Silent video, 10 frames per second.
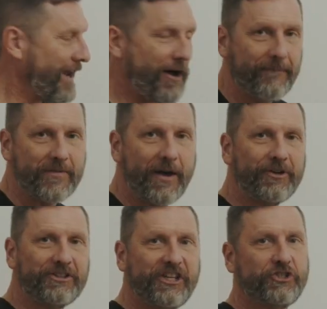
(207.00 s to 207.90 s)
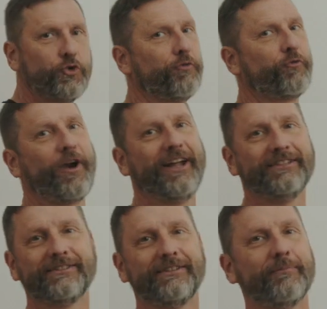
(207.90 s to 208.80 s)
Now, I want to teach you a
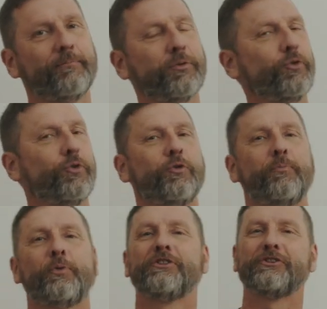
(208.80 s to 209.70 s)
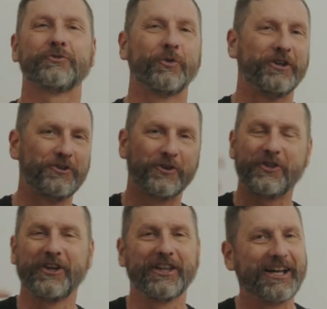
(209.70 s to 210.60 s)
phrase and oh, put this one in your
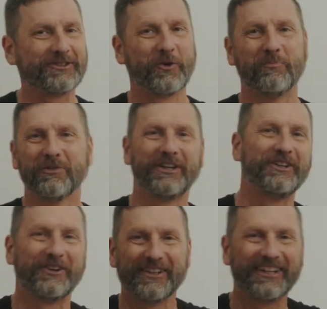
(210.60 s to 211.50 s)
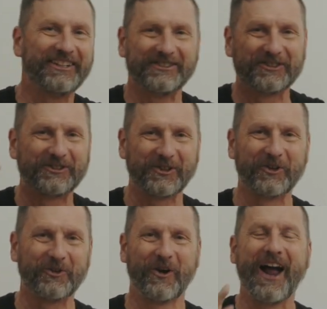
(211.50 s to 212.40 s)
theological blender and let it stir
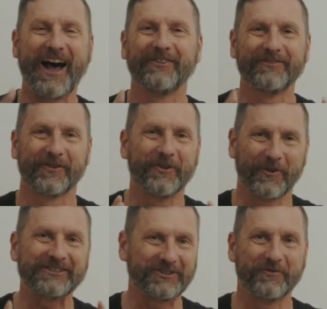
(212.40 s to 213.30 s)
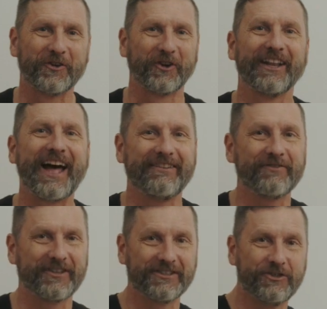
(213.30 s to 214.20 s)
around for the rest of your life
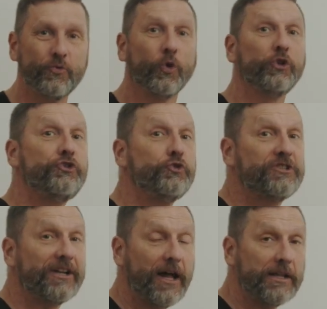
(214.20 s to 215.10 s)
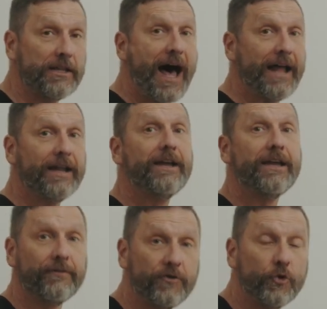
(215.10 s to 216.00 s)
because you will use it a lot
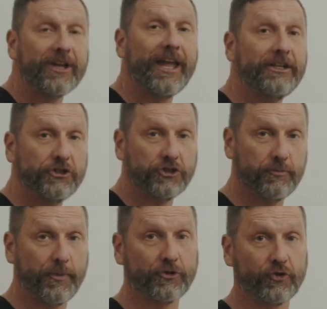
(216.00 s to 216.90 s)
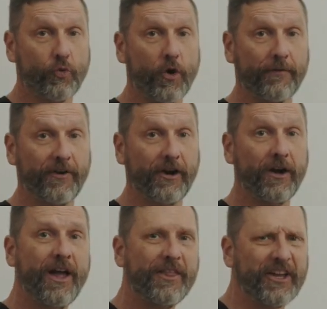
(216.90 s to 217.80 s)
if you engage in spiritual warfare.
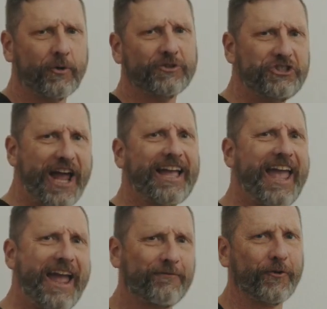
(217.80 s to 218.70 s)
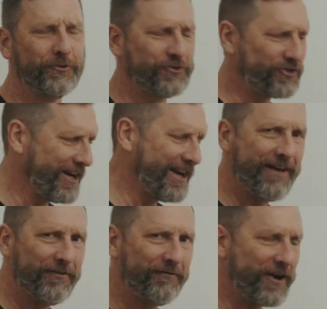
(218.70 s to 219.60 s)
I think it was Jack Hayford who said it.
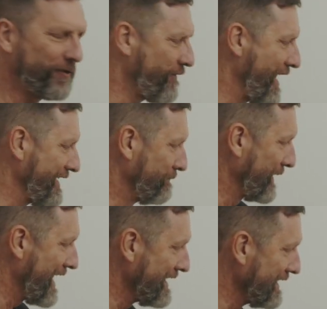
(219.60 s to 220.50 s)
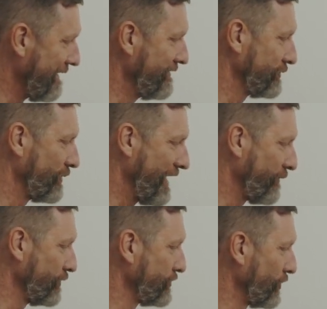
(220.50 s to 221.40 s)
I haven't verified it, but I love this when I
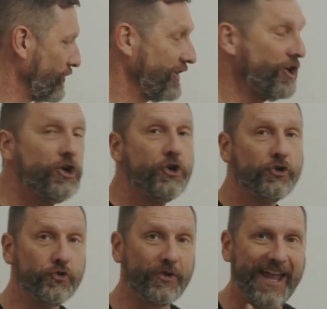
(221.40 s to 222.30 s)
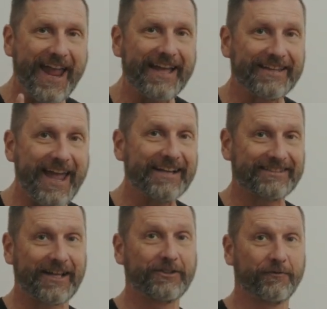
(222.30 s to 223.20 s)
first heard it. You can't
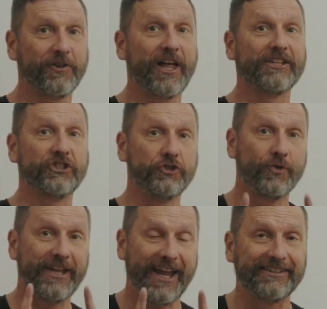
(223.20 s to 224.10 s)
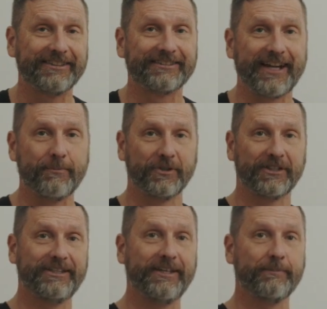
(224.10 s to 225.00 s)
cast out the flesh and you can't disciple
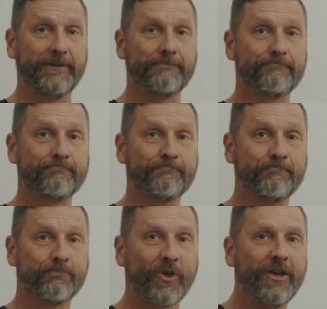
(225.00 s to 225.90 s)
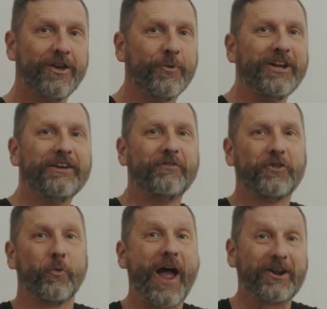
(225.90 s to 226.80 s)
a demon. We live in
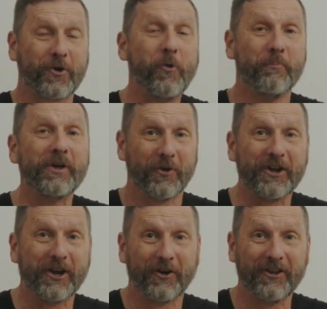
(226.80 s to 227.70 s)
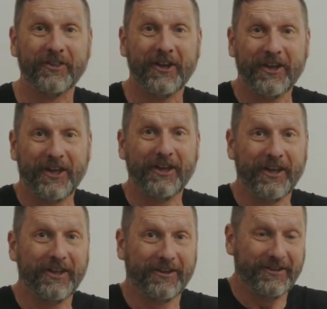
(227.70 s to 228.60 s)
the radical middle here in,
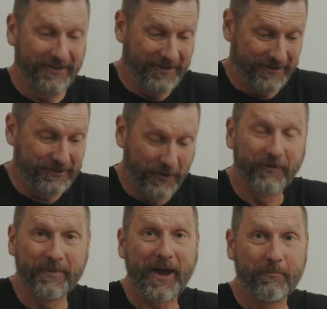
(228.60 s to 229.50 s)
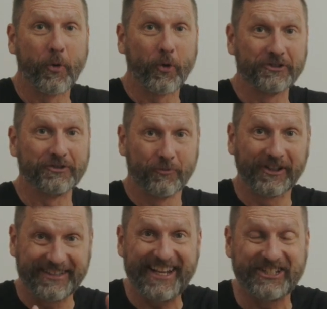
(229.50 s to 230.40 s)
in, Serving Beyond Borders, and
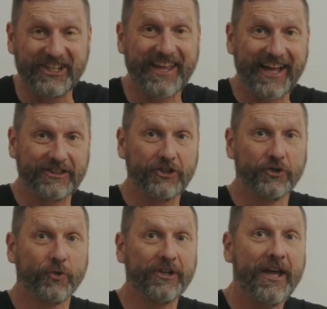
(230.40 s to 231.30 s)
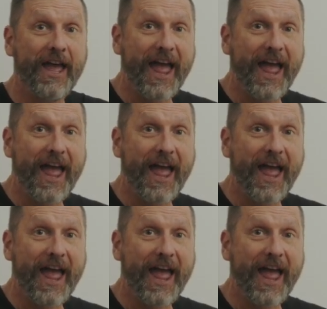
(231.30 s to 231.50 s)
we're teaching that to you. And,